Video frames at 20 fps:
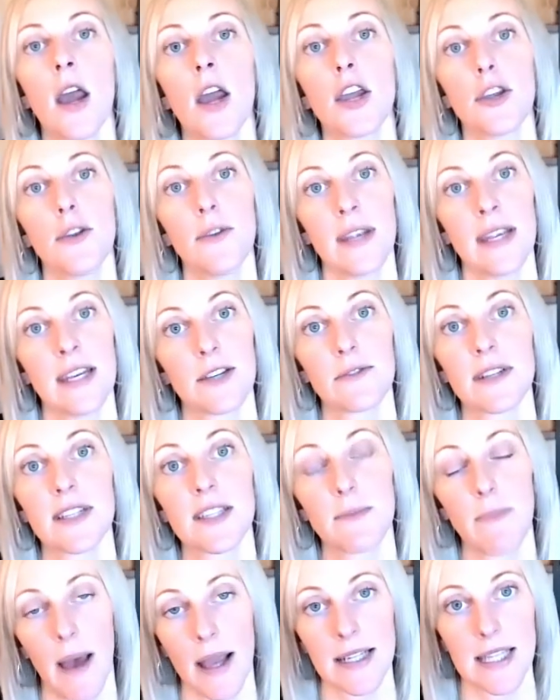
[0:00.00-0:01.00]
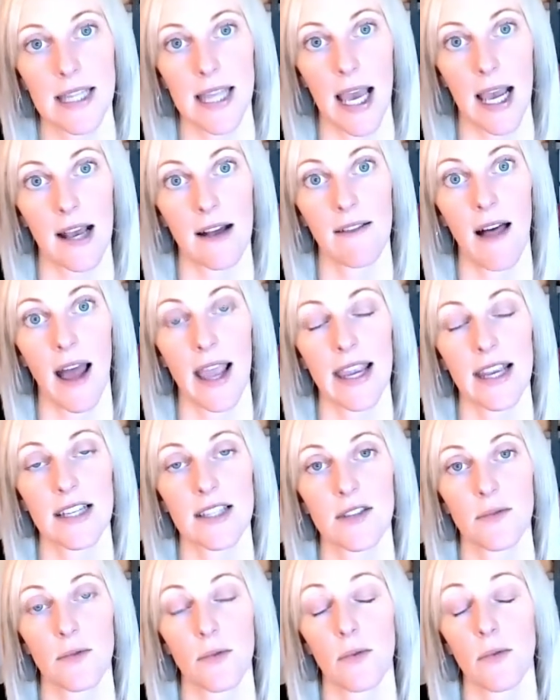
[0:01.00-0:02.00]
You need to respect that
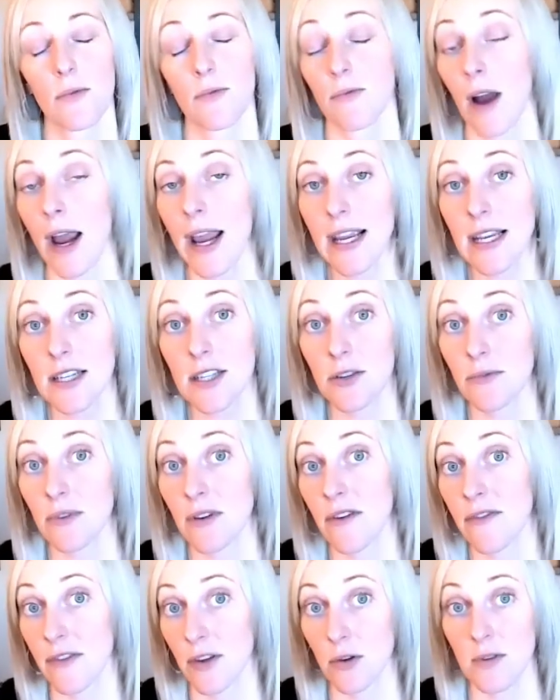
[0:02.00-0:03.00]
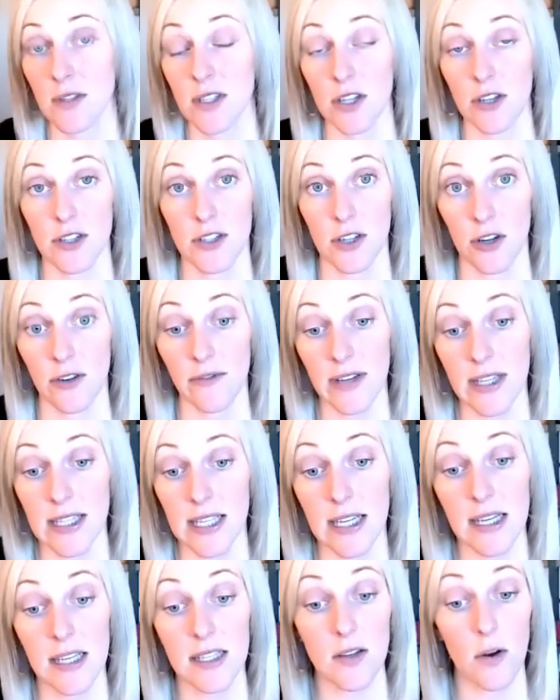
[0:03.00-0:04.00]
client's right to refuse your
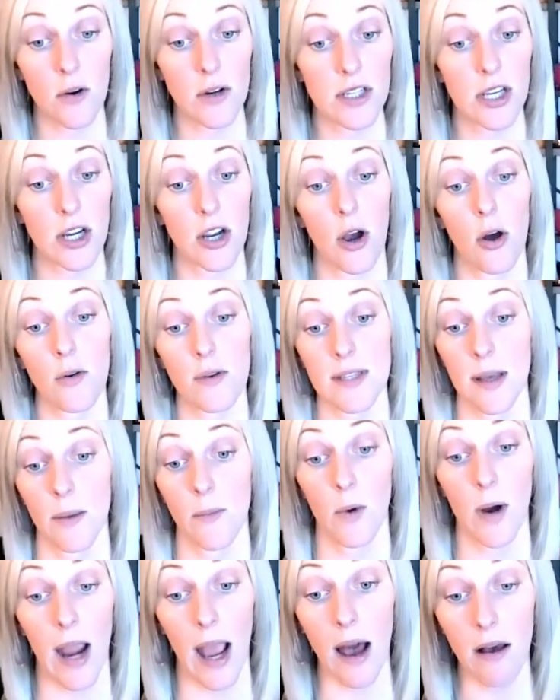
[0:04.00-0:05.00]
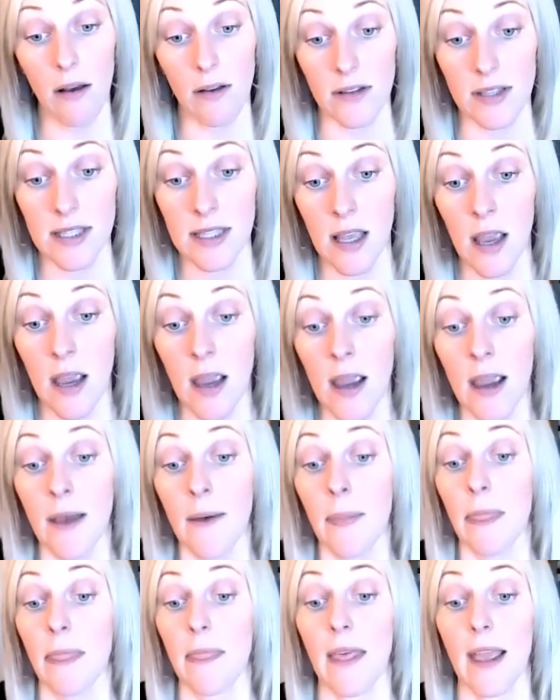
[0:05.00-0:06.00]
services or to go somewhere else.
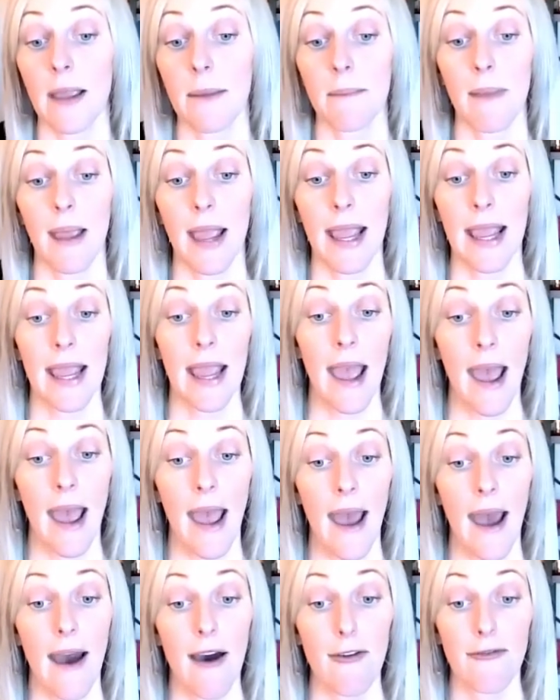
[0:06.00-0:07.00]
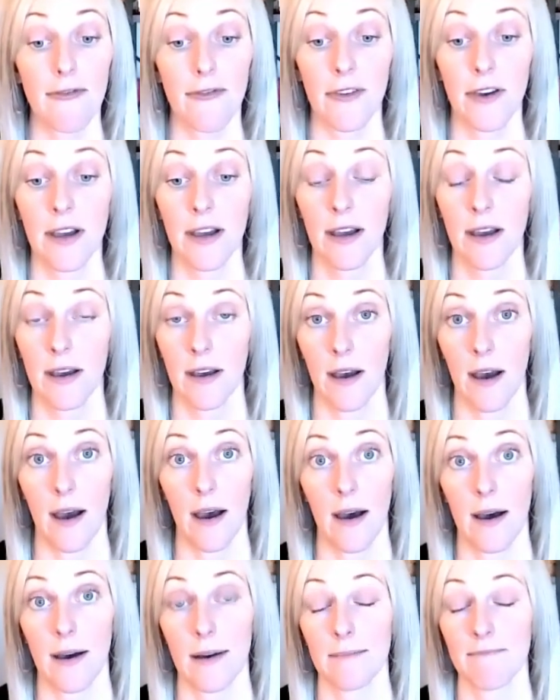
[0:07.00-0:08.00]
They may have
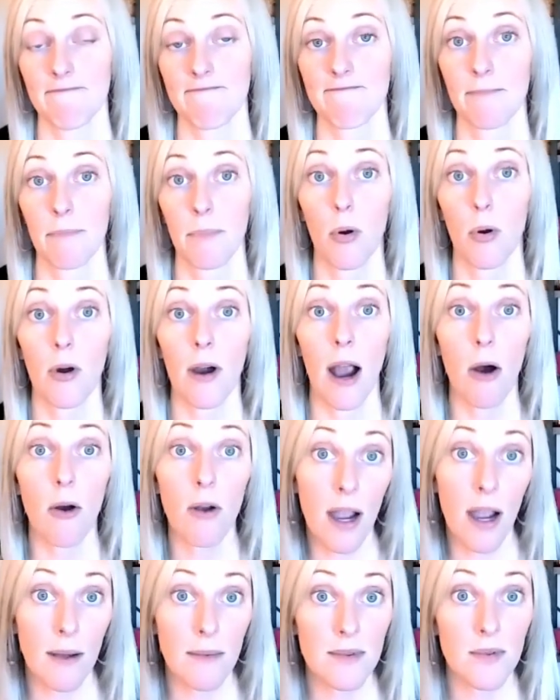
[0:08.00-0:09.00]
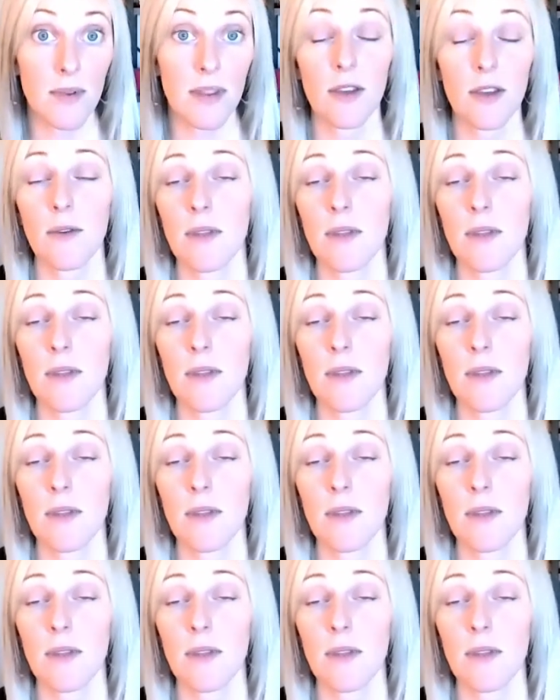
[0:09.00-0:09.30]
poor outcomes with you.